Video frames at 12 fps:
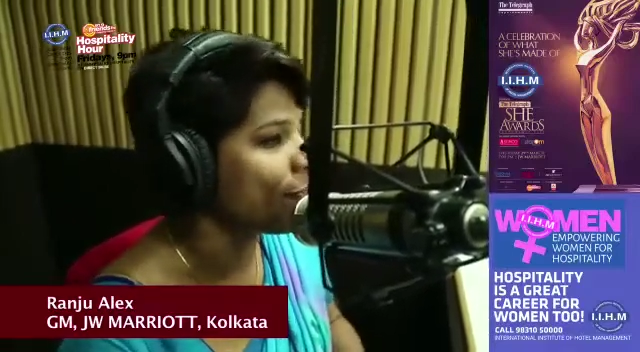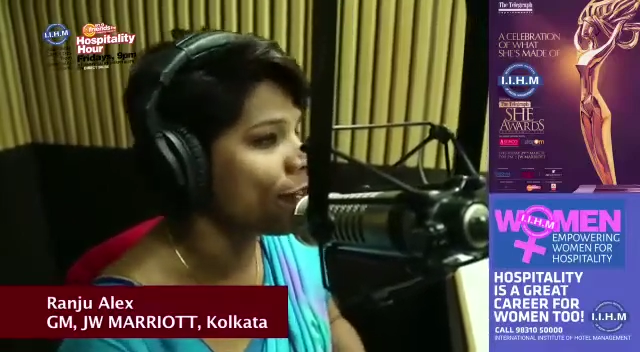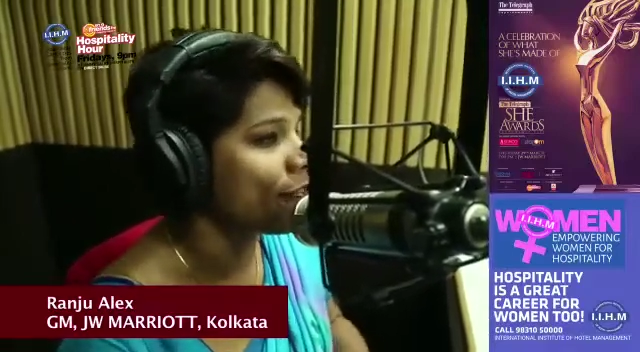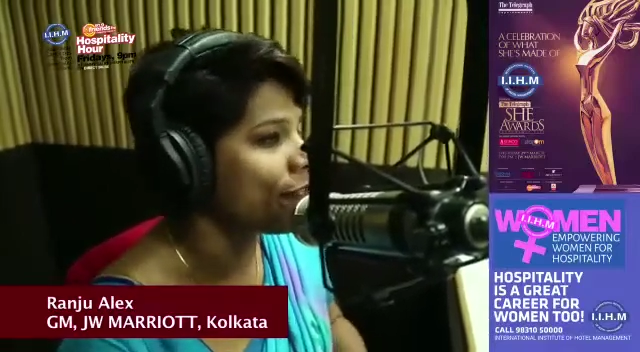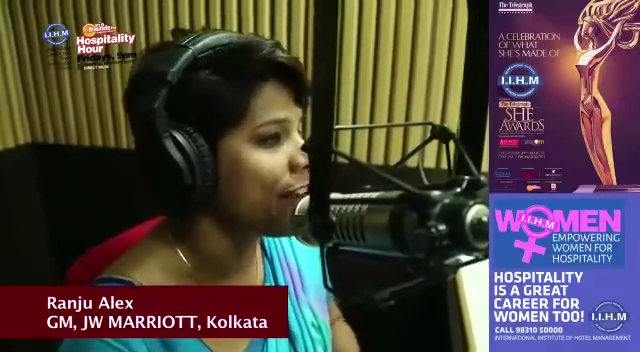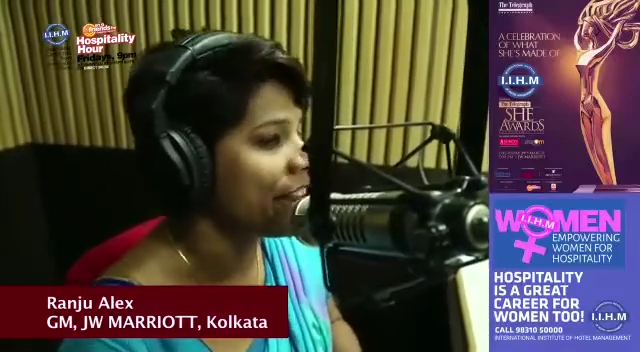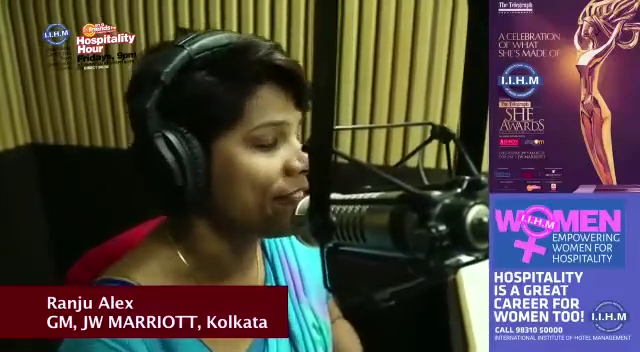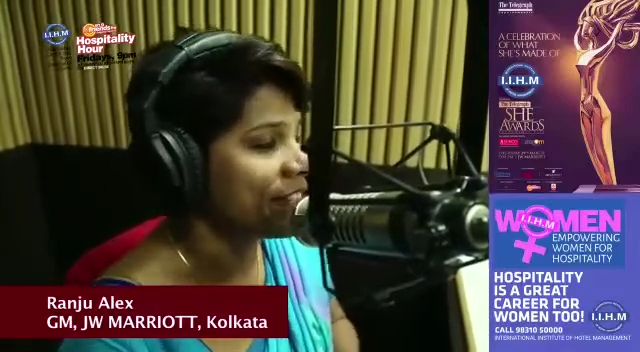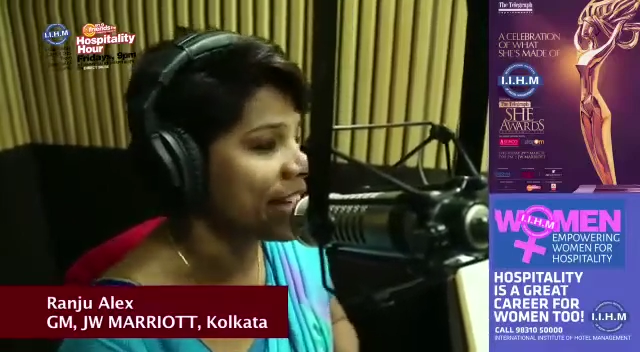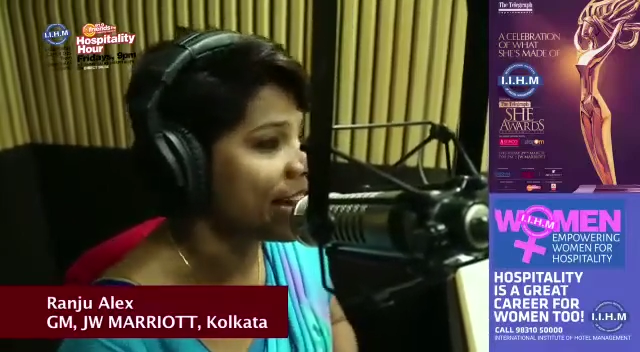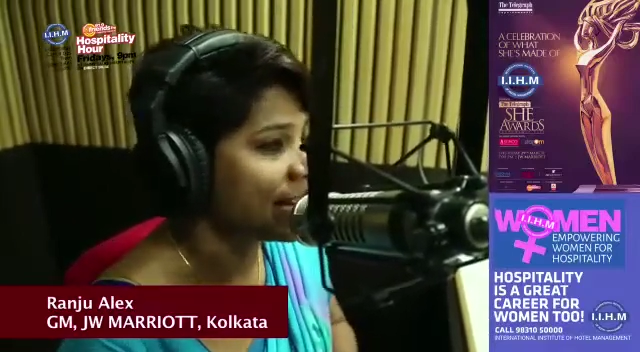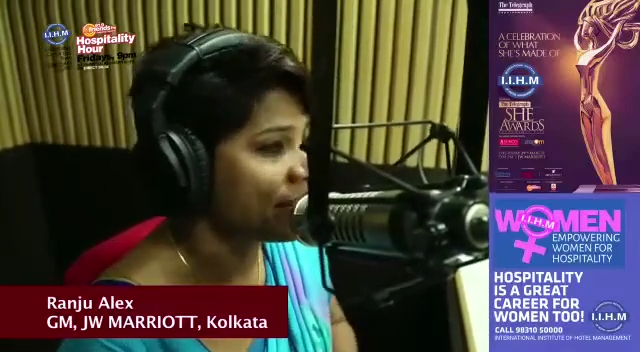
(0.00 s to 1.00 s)
4,
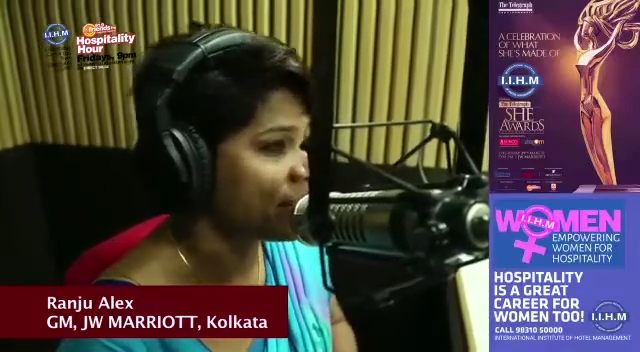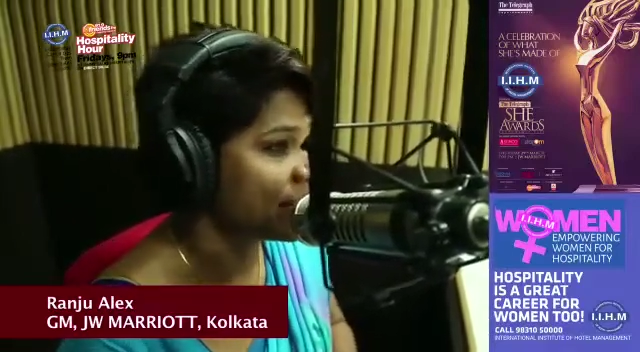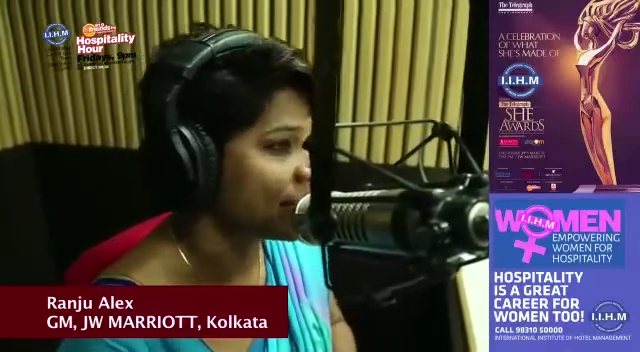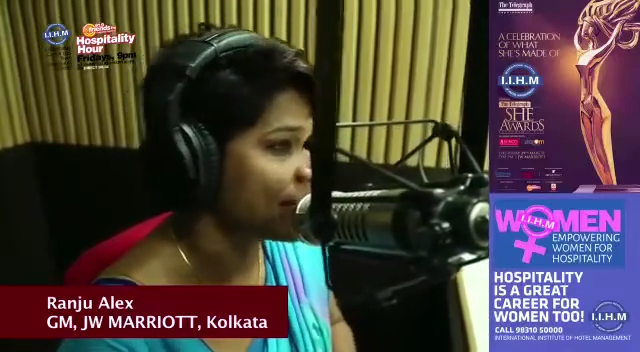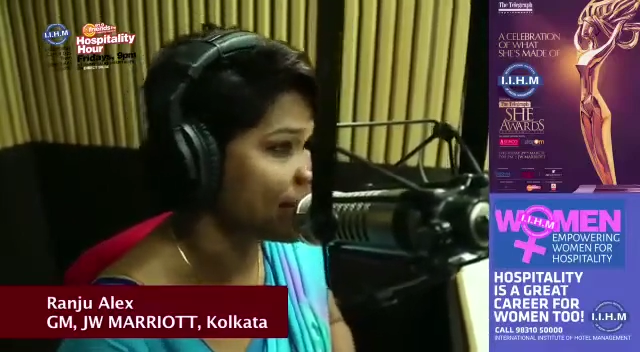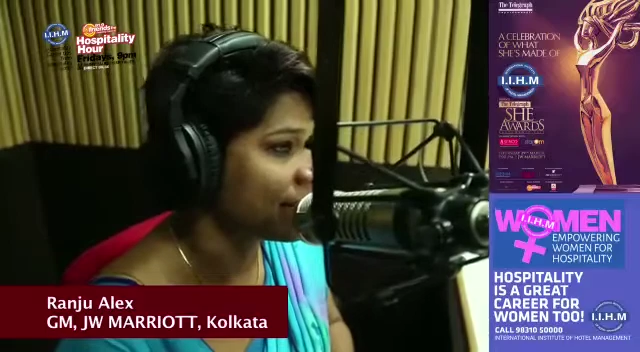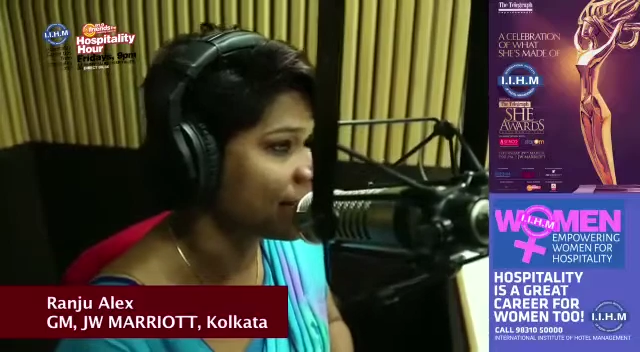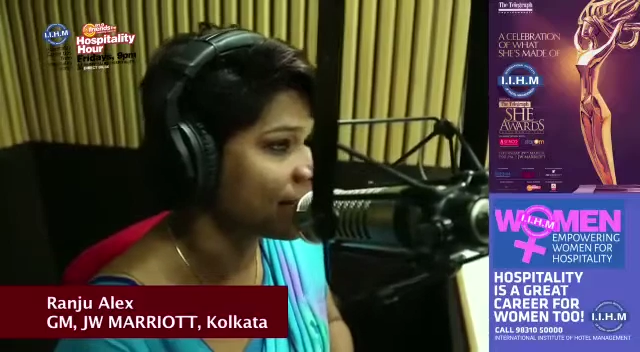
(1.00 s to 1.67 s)
5, 10 difficult